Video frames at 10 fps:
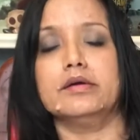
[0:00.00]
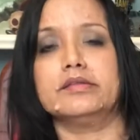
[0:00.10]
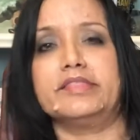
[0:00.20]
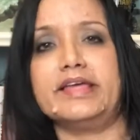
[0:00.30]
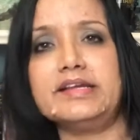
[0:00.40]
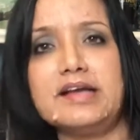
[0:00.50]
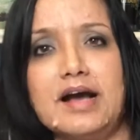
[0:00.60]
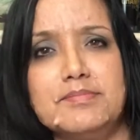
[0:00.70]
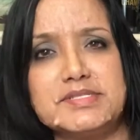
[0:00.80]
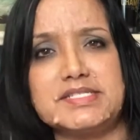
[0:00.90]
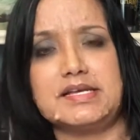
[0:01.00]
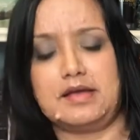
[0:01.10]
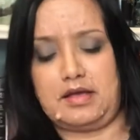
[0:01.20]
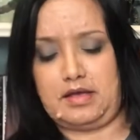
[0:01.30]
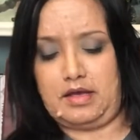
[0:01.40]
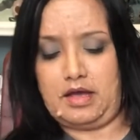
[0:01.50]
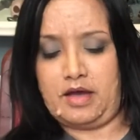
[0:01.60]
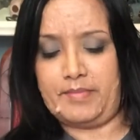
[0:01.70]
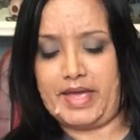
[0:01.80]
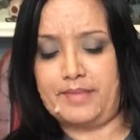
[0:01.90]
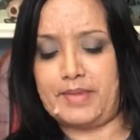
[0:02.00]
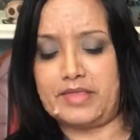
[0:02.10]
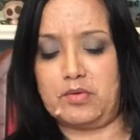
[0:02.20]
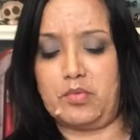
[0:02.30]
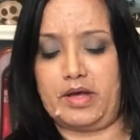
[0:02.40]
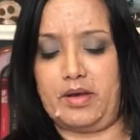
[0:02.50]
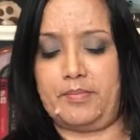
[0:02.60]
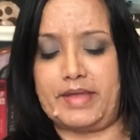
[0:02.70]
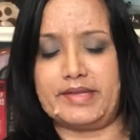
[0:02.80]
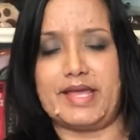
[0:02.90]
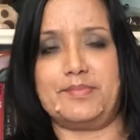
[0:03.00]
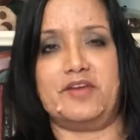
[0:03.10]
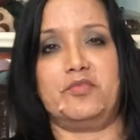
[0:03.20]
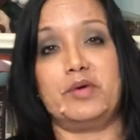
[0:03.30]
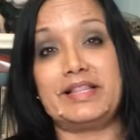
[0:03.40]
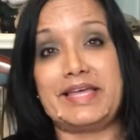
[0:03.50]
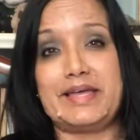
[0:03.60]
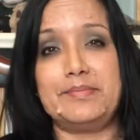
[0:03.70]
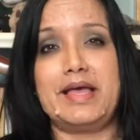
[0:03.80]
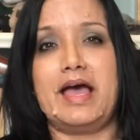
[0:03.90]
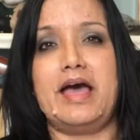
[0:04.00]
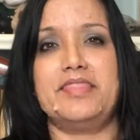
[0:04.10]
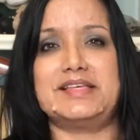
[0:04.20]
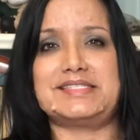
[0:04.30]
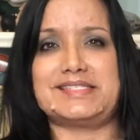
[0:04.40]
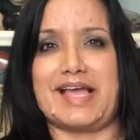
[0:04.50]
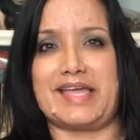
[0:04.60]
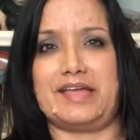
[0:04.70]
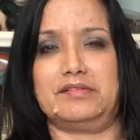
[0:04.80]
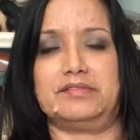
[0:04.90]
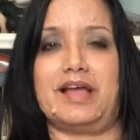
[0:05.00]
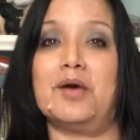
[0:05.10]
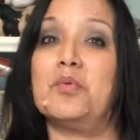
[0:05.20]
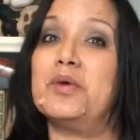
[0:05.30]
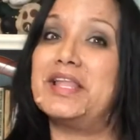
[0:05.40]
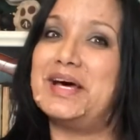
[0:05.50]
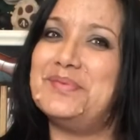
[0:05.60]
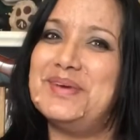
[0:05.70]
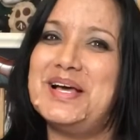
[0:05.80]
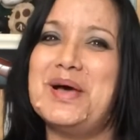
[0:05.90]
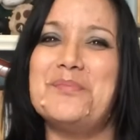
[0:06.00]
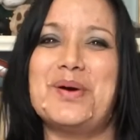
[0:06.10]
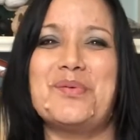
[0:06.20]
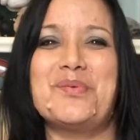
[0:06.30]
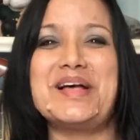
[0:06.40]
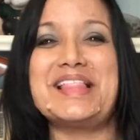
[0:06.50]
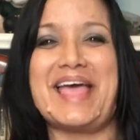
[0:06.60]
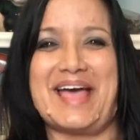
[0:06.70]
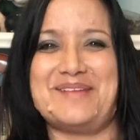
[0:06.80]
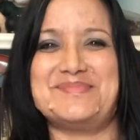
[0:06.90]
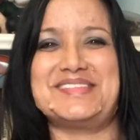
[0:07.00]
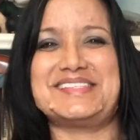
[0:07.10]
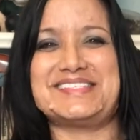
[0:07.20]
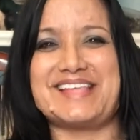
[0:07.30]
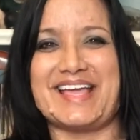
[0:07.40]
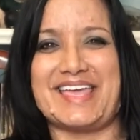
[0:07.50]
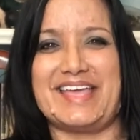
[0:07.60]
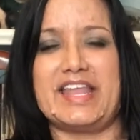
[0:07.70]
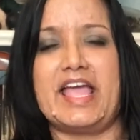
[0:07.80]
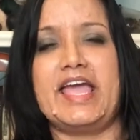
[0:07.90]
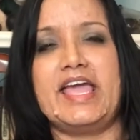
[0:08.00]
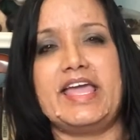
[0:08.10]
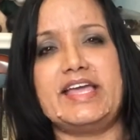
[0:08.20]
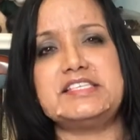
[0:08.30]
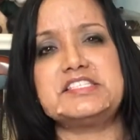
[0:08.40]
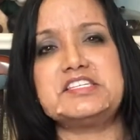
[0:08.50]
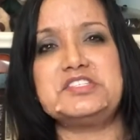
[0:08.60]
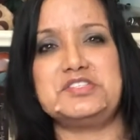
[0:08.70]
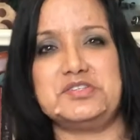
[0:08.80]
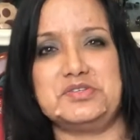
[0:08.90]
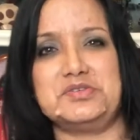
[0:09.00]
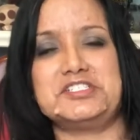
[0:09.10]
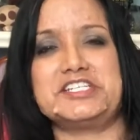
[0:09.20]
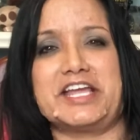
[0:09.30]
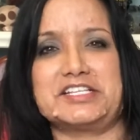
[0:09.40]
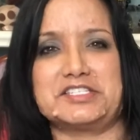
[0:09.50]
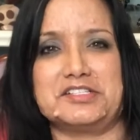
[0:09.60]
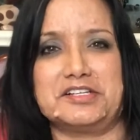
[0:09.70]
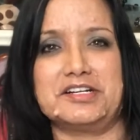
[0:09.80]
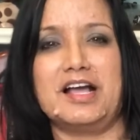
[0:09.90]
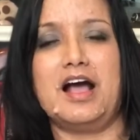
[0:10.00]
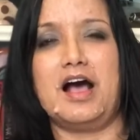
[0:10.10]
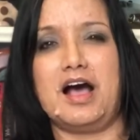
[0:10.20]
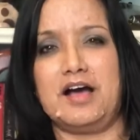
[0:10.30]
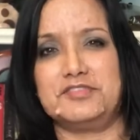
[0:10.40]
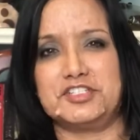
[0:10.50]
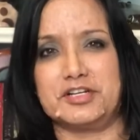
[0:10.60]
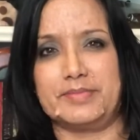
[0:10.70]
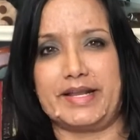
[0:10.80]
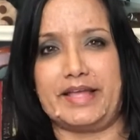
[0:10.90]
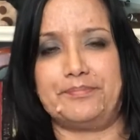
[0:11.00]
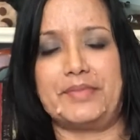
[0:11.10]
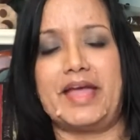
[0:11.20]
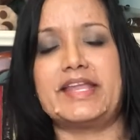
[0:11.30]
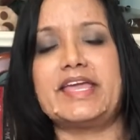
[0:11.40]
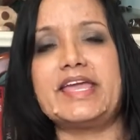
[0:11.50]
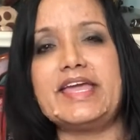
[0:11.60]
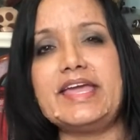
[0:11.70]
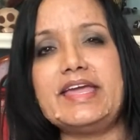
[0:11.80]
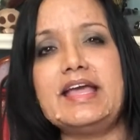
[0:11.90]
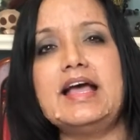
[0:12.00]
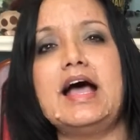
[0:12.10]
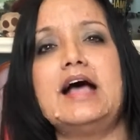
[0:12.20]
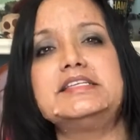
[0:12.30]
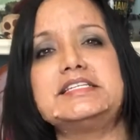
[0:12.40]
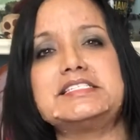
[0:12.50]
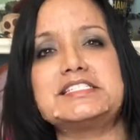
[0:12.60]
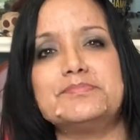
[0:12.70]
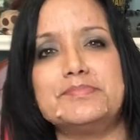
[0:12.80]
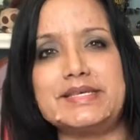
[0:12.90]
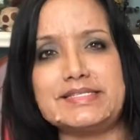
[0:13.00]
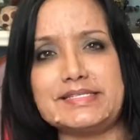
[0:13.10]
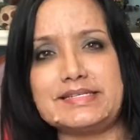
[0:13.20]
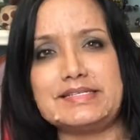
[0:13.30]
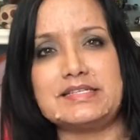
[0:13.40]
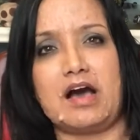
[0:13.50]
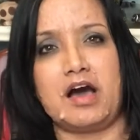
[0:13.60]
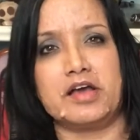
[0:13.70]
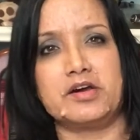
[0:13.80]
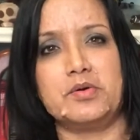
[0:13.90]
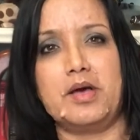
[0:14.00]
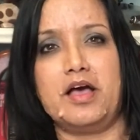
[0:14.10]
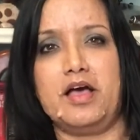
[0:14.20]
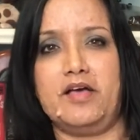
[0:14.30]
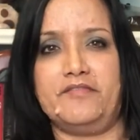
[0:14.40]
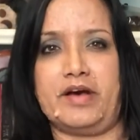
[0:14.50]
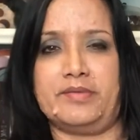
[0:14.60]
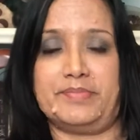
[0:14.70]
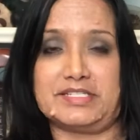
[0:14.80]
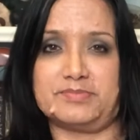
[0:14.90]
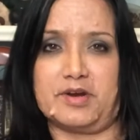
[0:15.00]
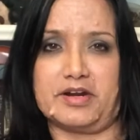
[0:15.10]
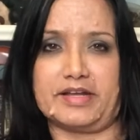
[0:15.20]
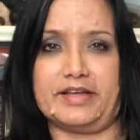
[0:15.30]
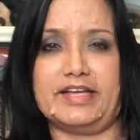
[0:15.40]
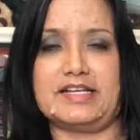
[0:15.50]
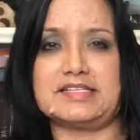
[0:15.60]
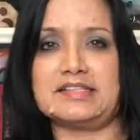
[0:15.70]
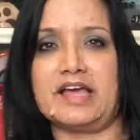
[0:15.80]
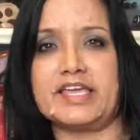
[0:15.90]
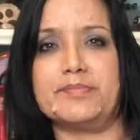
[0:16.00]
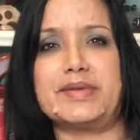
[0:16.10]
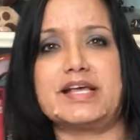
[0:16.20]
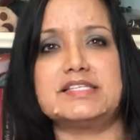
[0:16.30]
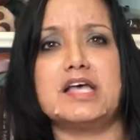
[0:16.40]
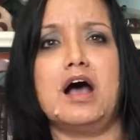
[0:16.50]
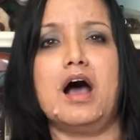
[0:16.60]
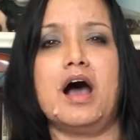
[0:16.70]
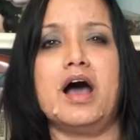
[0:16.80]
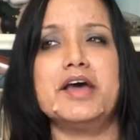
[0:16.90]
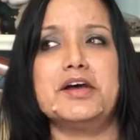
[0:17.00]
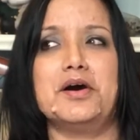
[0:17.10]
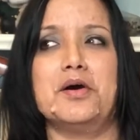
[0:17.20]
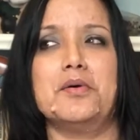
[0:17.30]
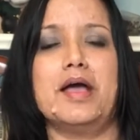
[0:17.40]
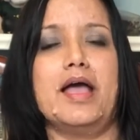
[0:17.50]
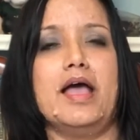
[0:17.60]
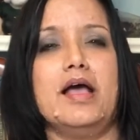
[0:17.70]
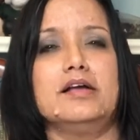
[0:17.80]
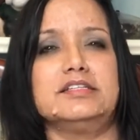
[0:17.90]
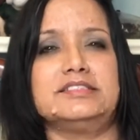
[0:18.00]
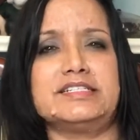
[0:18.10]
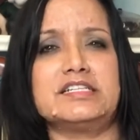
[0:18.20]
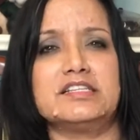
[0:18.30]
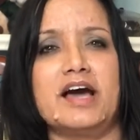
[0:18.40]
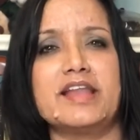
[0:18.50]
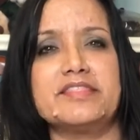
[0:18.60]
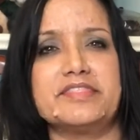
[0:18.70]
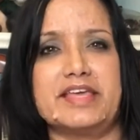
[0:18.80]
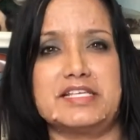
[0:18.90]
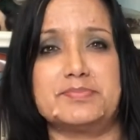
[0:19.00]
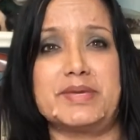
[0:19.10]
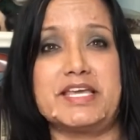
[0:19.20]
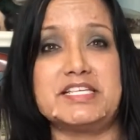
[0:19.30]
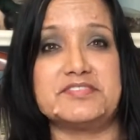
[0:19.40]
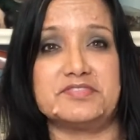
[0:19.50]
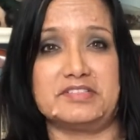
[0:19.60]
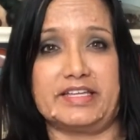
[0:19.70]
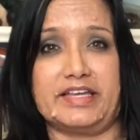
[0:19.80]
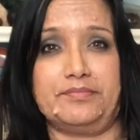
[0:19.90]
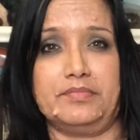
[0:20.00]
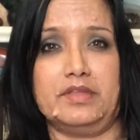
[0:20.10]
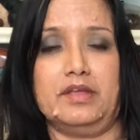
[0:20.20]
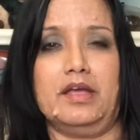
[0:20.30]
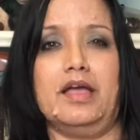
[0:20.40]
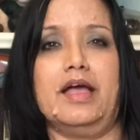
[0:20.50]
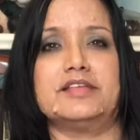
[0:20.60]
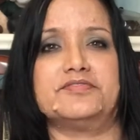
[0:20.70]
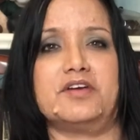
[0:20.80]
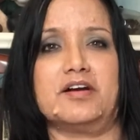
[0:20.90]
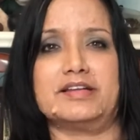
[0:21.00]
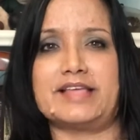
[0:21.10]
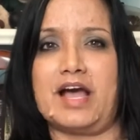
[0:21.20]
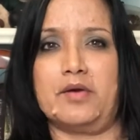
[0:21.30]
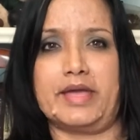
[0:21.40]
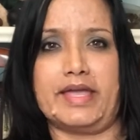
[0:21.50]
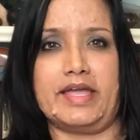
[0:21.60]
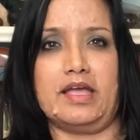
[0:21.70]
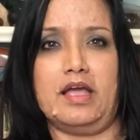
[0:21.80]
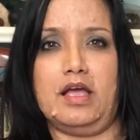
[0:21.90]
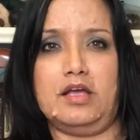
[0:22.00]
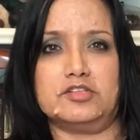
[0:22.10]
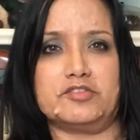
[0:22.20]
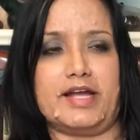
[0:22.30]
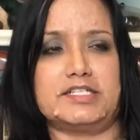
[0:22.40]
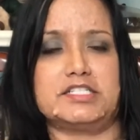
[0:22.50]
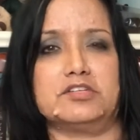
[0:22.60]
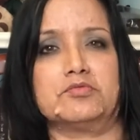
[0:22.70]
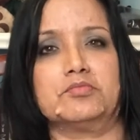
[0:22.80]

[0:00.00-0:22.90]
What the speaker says: Then comes a man by the name of Wilhelm II. Not Willem, but Wilhelm II. He's the new Chancellor of Germany, and he dismisses Otto von Bismarck. He doesn't like him because Otto did a lot of things peacefully, as far as how he tried to,